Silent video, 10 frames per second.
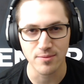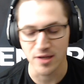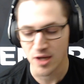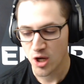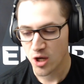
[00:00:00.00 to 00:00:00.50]

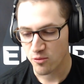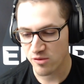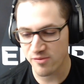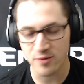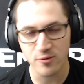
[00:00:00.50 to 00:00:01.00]
But
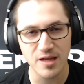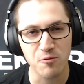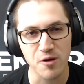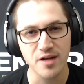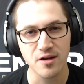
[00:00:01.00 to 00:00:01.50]
we've been really
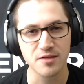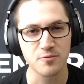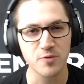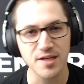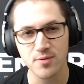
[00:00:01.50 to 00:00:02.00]
working on
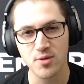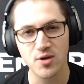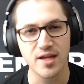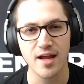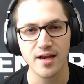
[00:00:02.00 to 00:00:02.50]
really
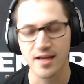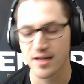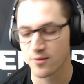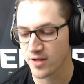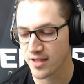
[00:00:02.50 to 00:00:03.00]
communicating
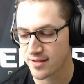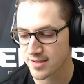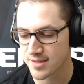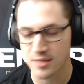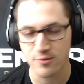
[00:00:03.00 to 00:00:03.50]
and really
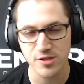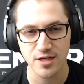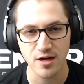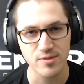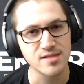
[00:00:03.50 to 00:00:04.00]

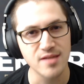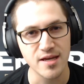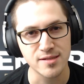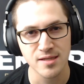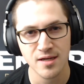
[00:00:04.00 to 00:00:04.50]
distinguishing our
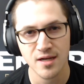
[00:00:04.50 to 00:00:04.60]
mistakes